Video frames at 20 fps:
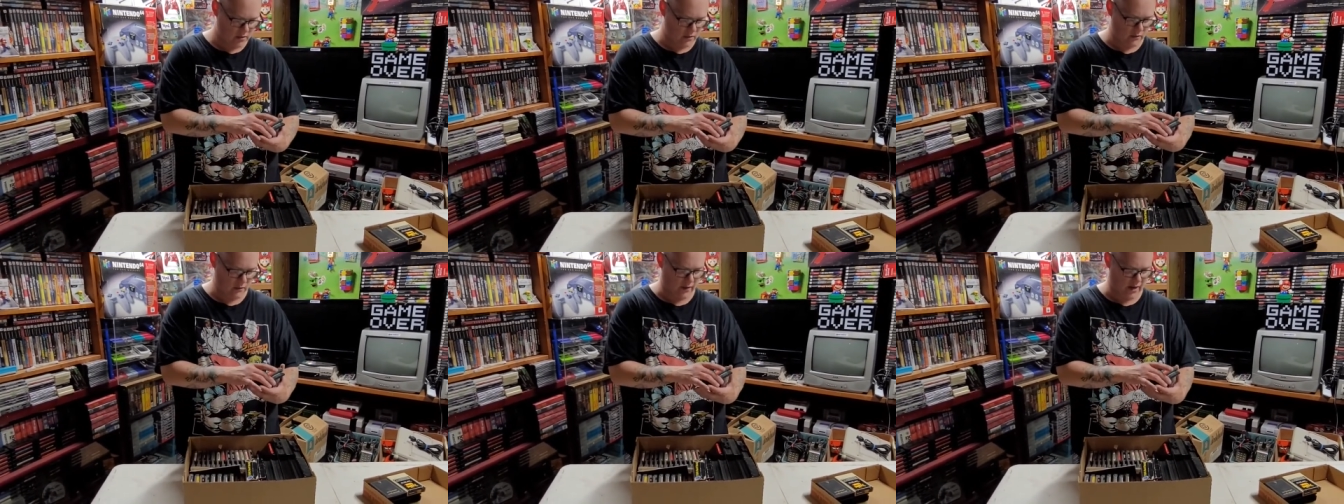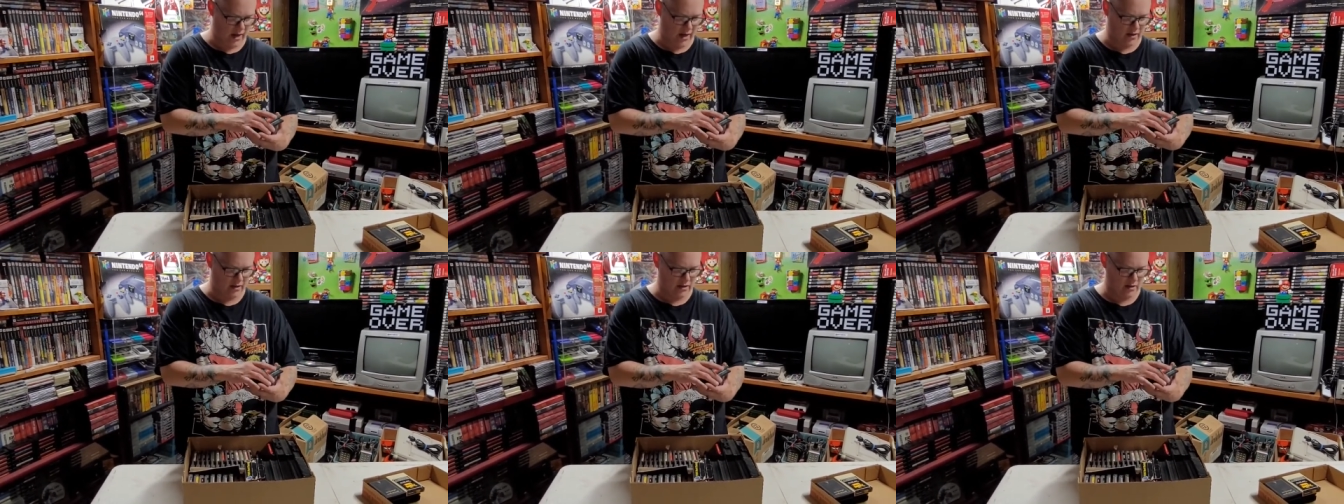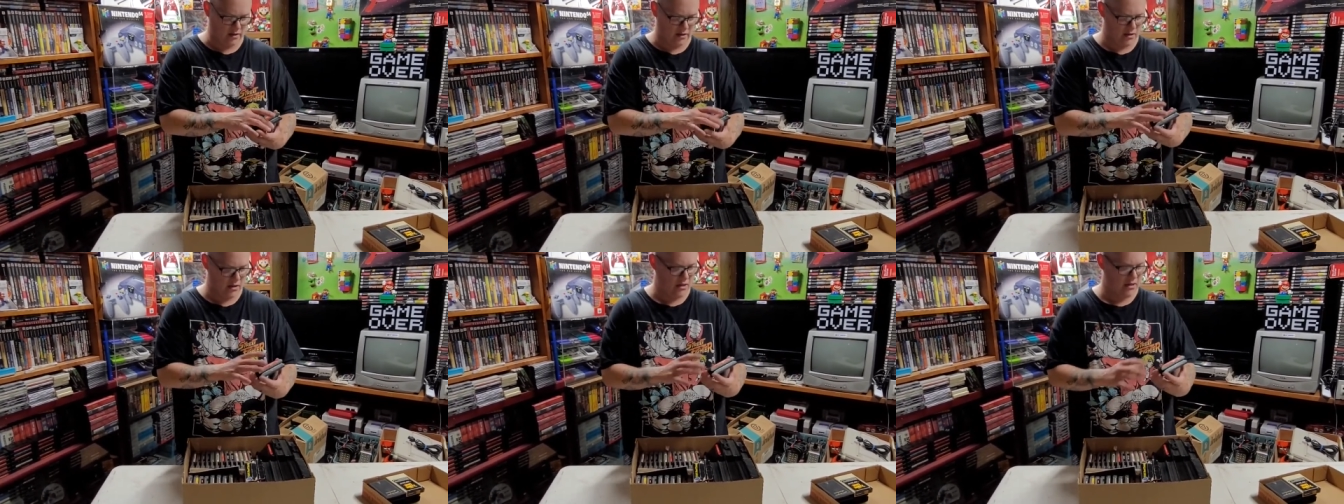We got
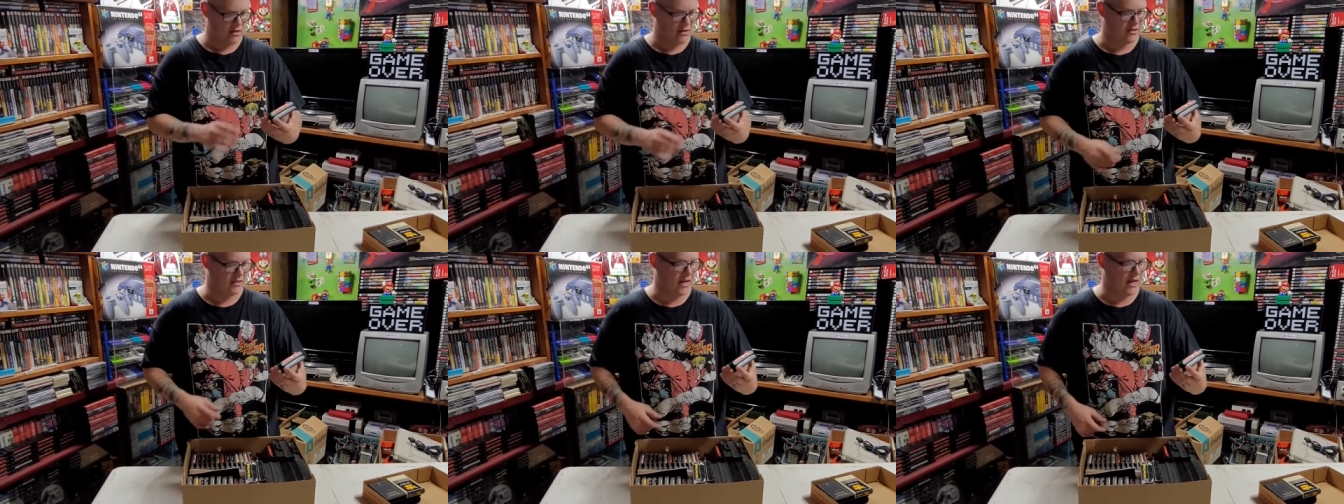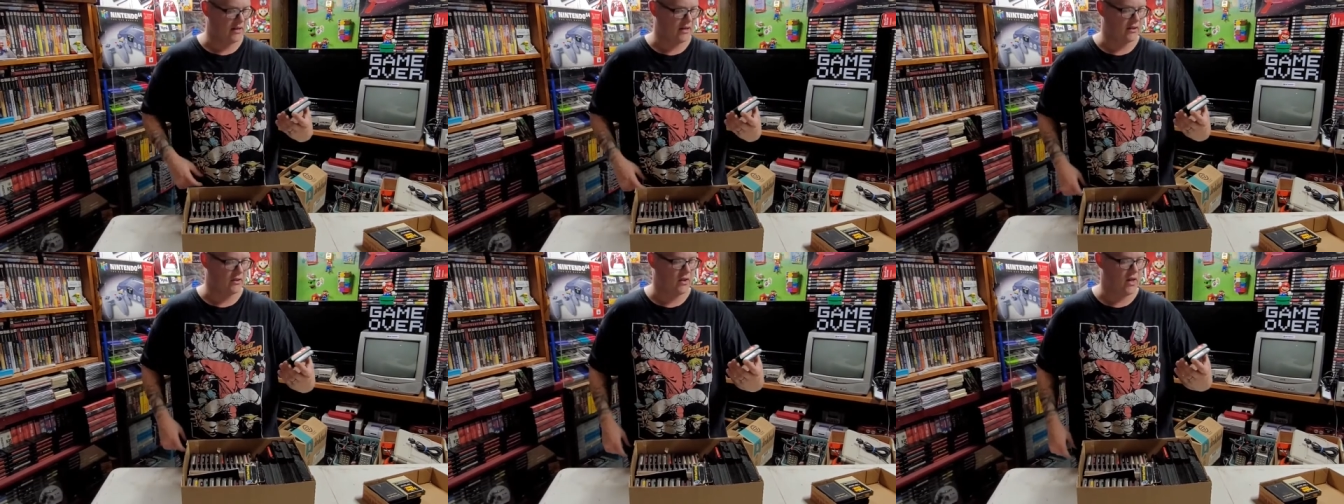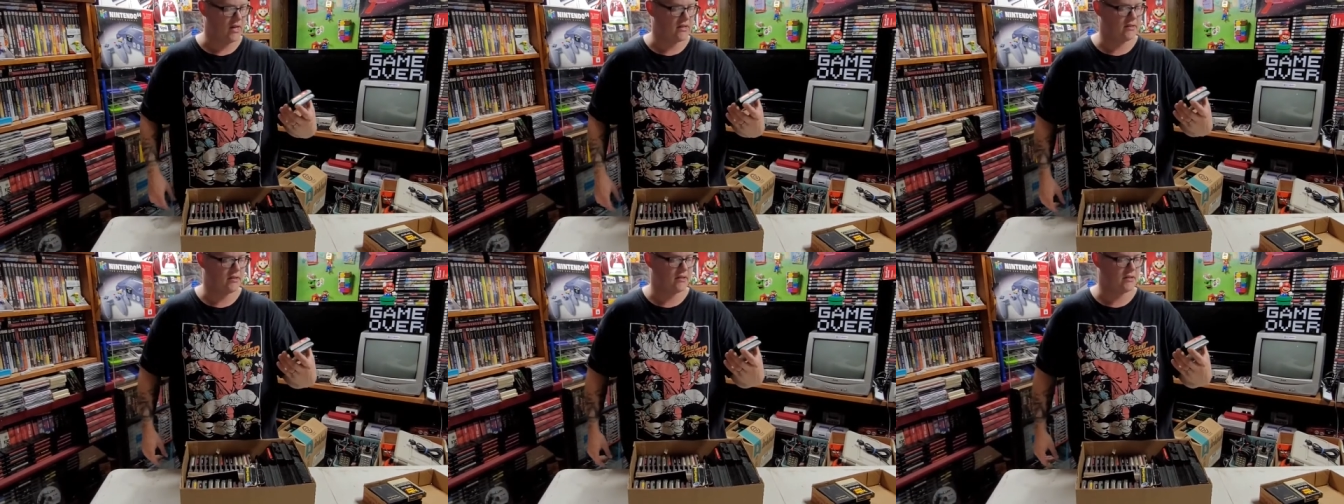Sonic
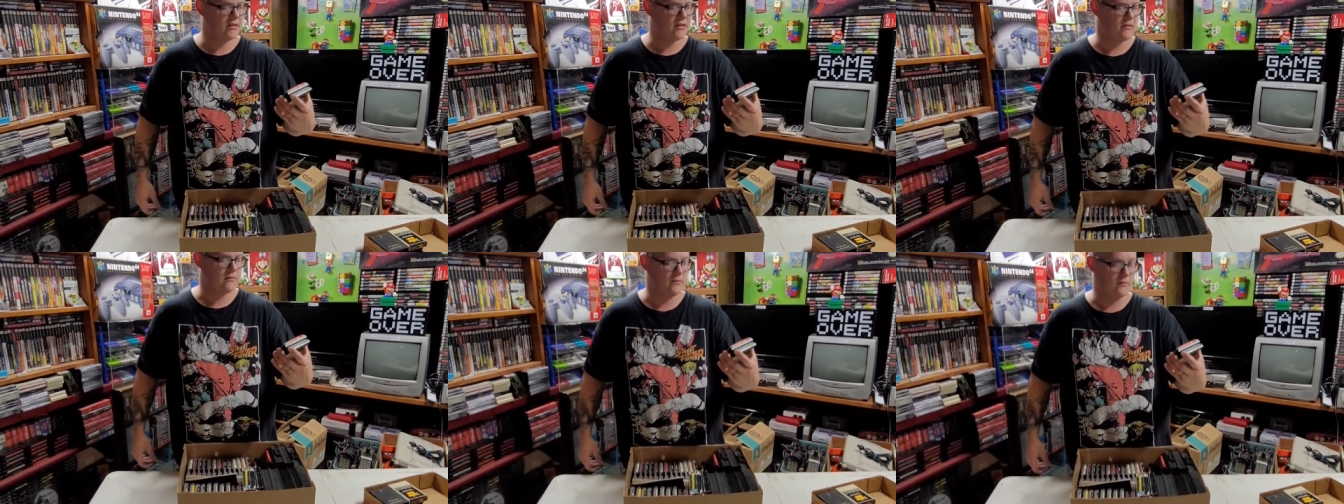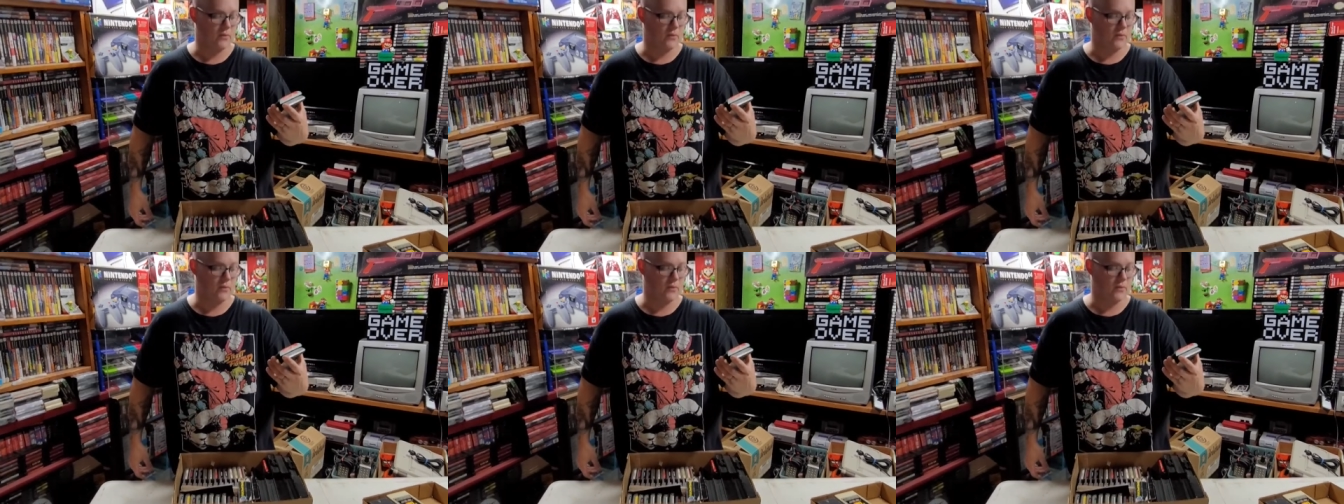Classics,